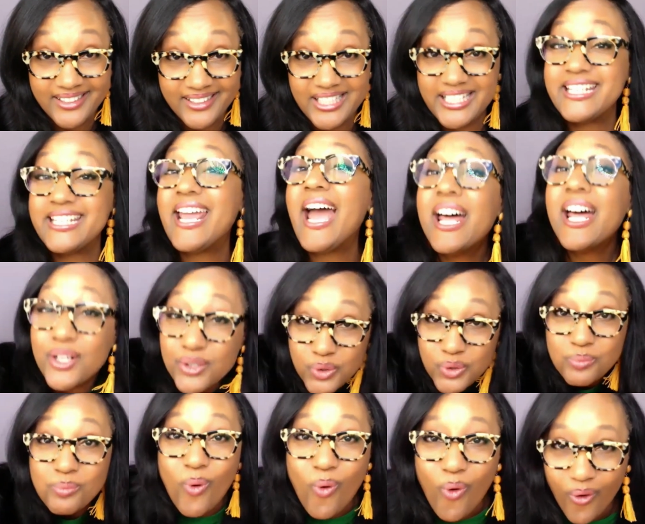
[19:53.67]
You got to
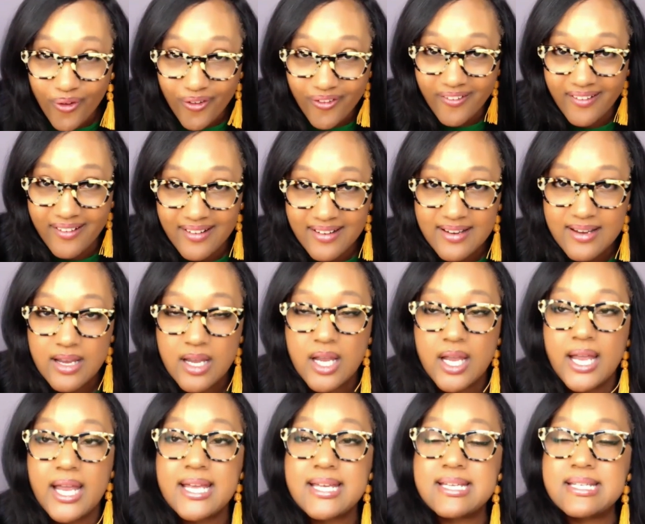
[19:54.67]
do more.
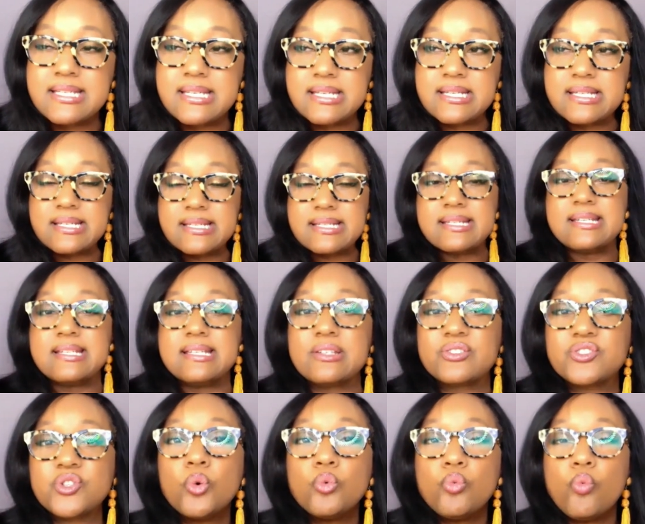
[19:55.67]
And
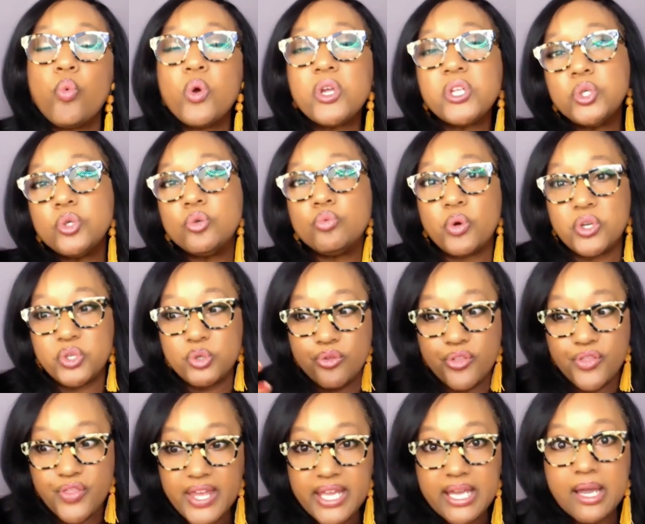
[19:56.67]
so when you
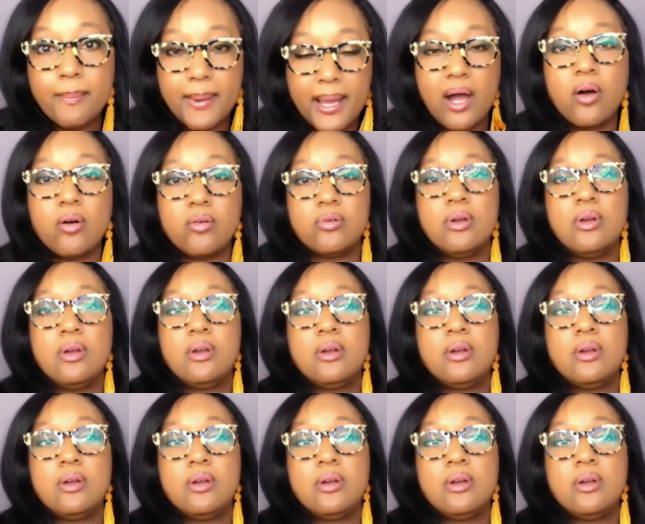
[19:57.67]
think about